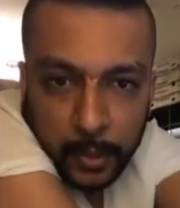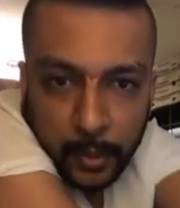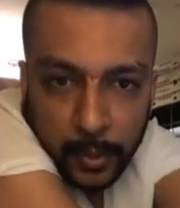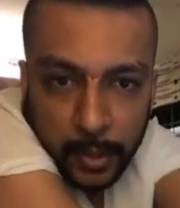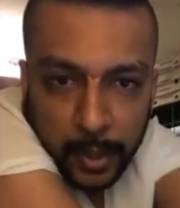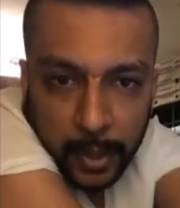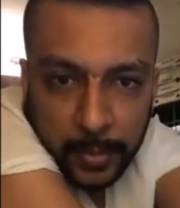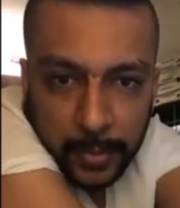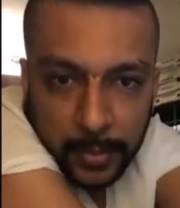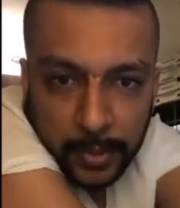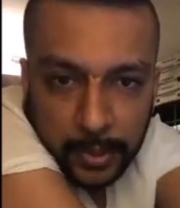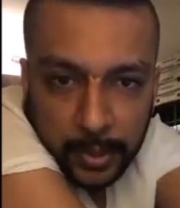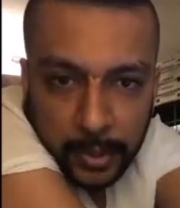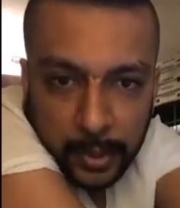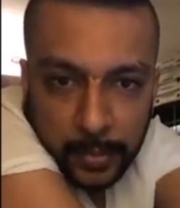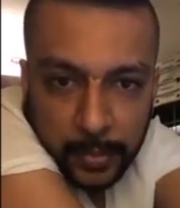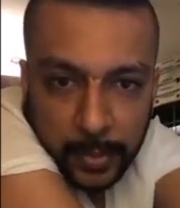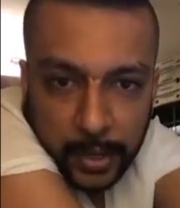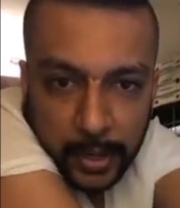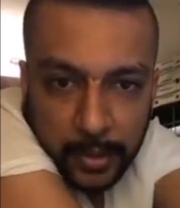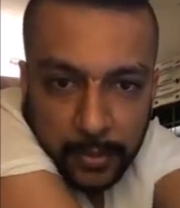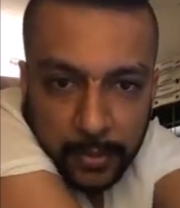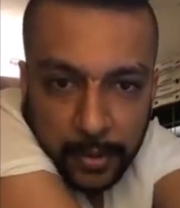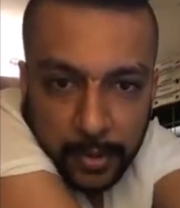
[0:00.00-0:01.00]

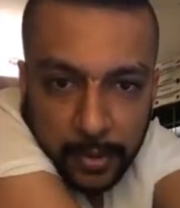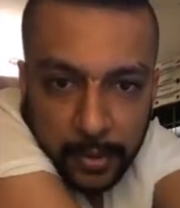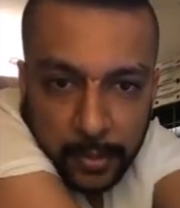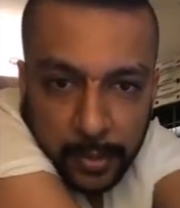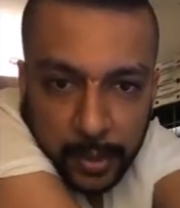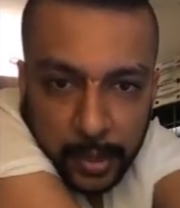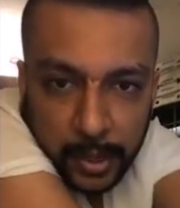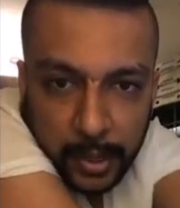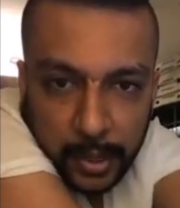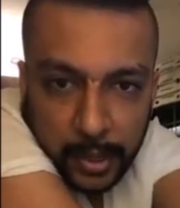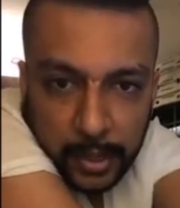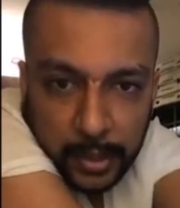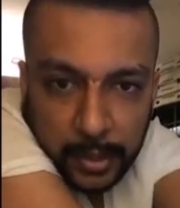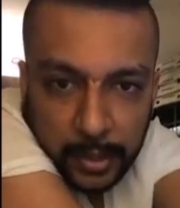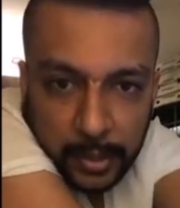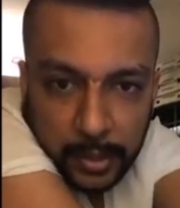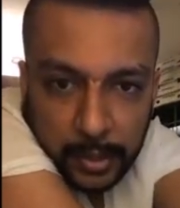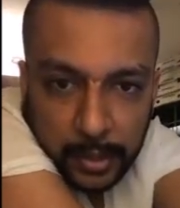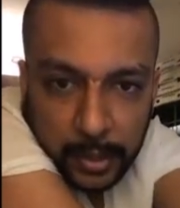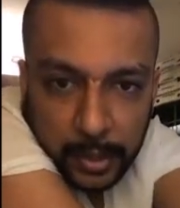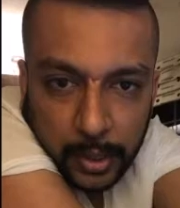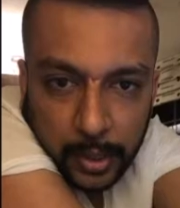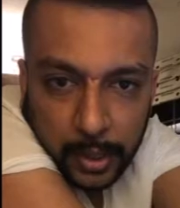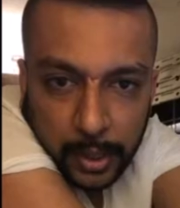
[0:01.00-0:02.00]
20% battery remaining is
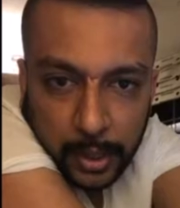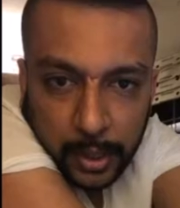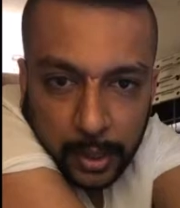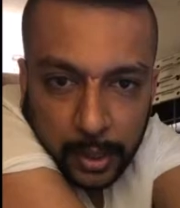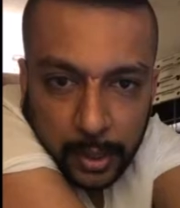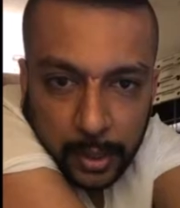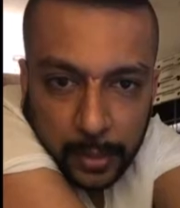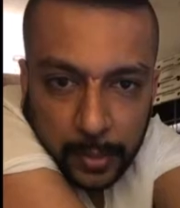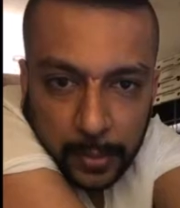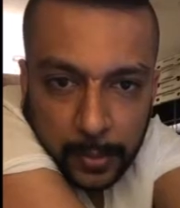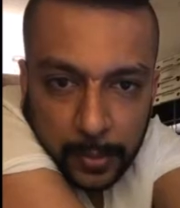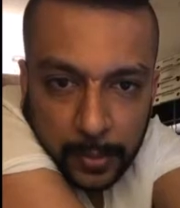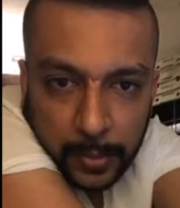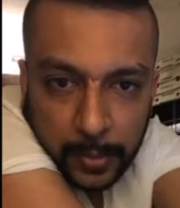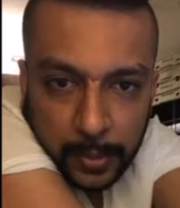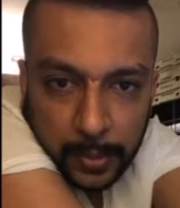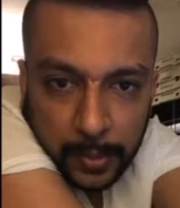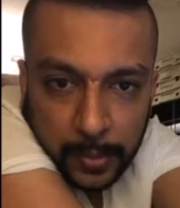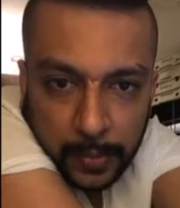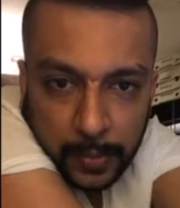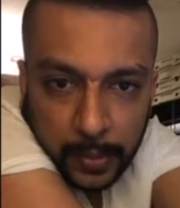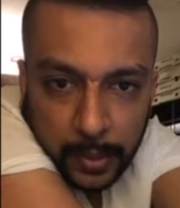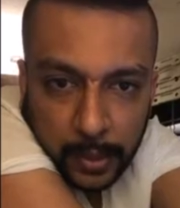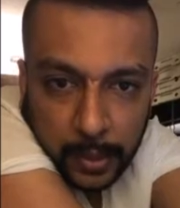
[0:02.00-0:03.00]
still good.
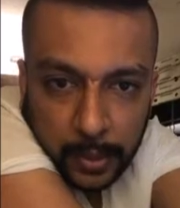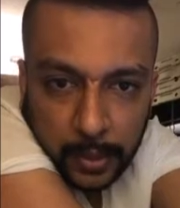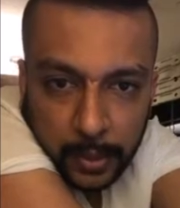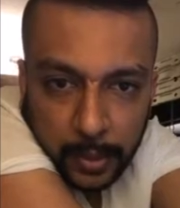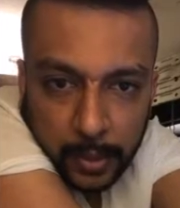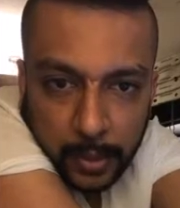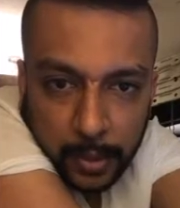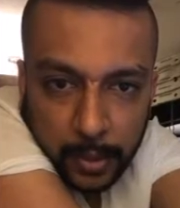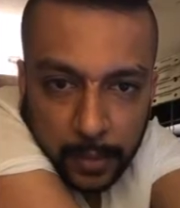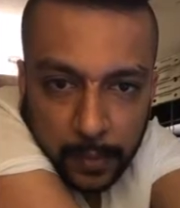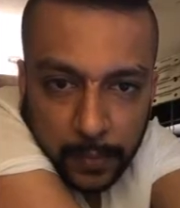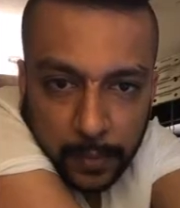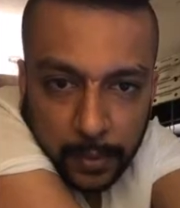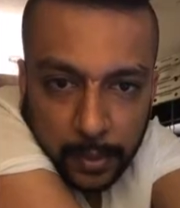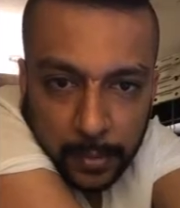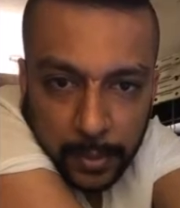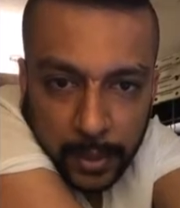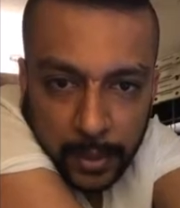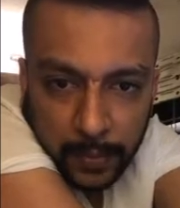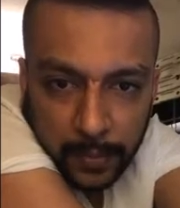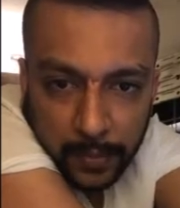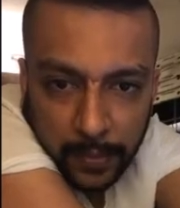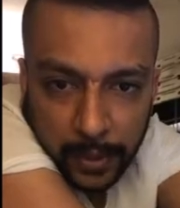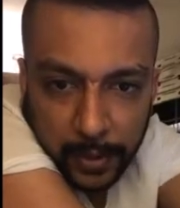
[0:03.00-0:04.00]
You can go on for
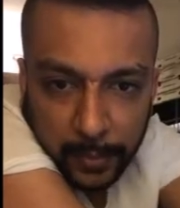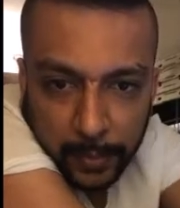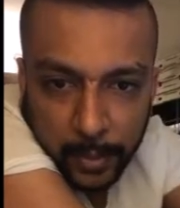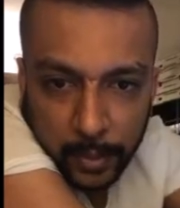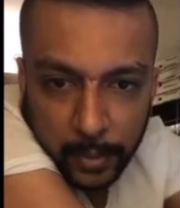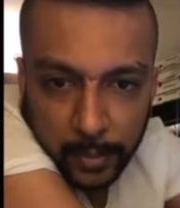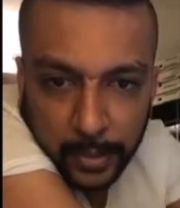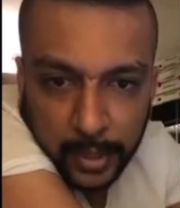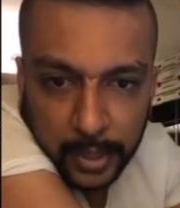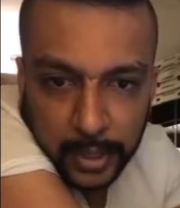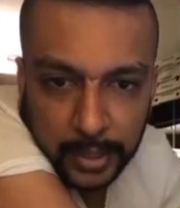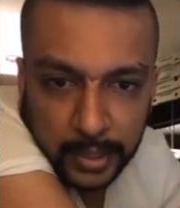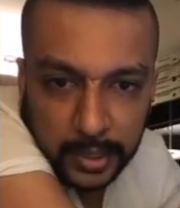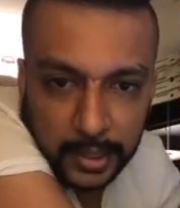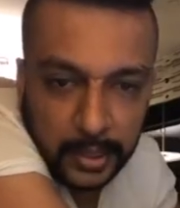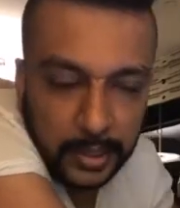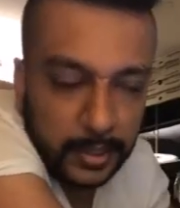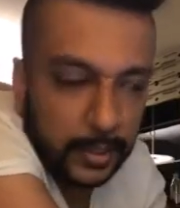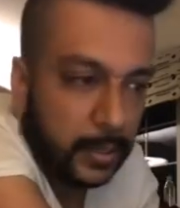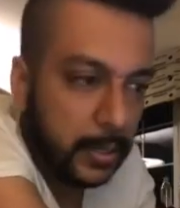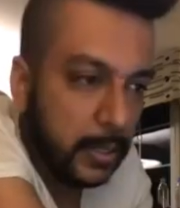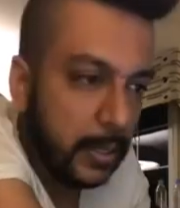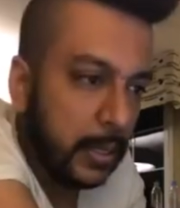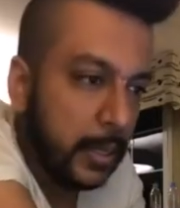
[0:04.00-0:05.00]
about 5 more
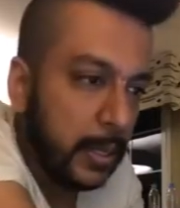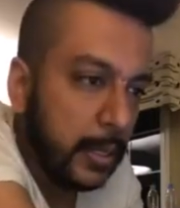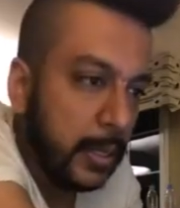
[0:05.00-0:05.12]
minutes.